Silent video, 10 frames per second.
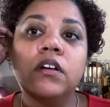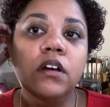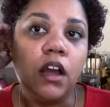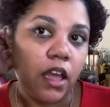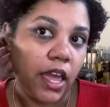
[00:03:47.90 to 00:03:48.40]

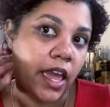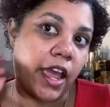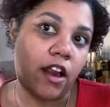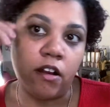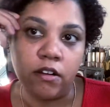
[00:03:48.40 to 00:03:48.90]
okay,
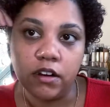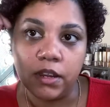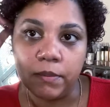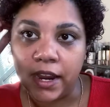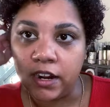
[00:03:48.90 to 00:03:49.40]
hair
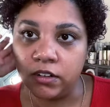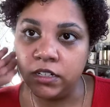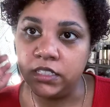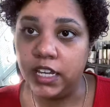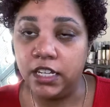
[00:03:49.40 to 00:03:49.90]
is
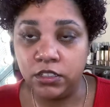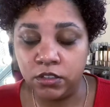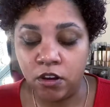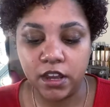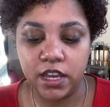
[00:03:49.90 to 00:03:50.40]
getting
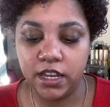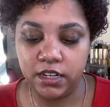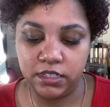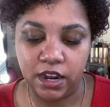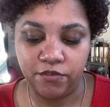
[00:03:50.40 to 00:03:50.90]
long again. It's
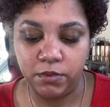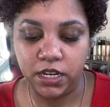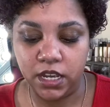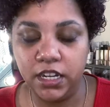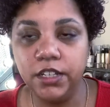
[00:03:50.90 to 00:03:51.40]
time for me to
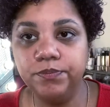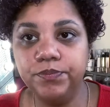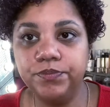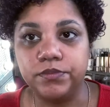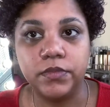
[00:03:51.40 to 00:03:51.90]
cut it.
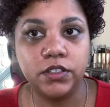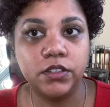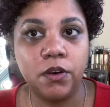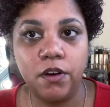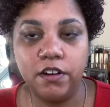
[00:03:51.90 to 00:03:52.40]

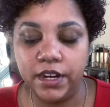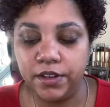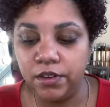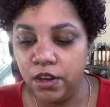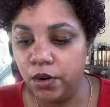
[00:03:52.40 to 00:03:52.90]
So, all right,
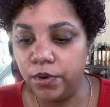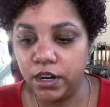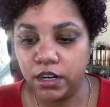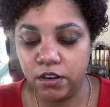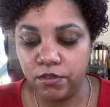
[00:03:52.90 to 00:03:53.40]
we're gonna
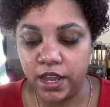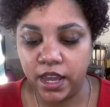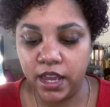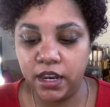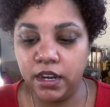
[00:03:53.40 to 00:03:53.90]
go
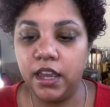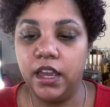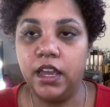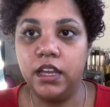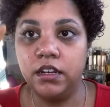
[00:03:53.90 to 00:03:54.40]
ahead
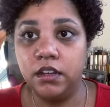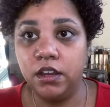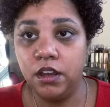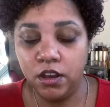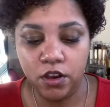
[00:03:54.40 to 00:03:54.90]
and
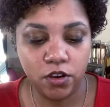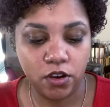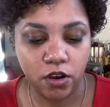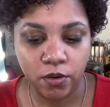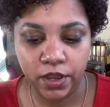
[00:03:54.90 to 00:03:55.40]

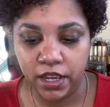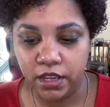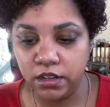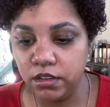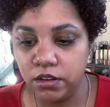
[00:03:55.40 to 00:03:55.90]
go
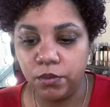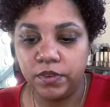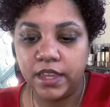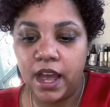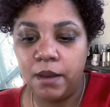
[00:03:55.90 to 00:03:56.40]
in with the
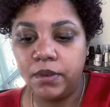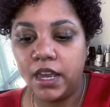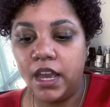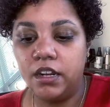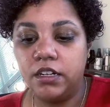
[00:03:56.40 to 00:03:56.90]

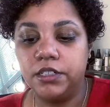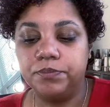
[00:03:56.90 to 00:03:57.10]
applicator,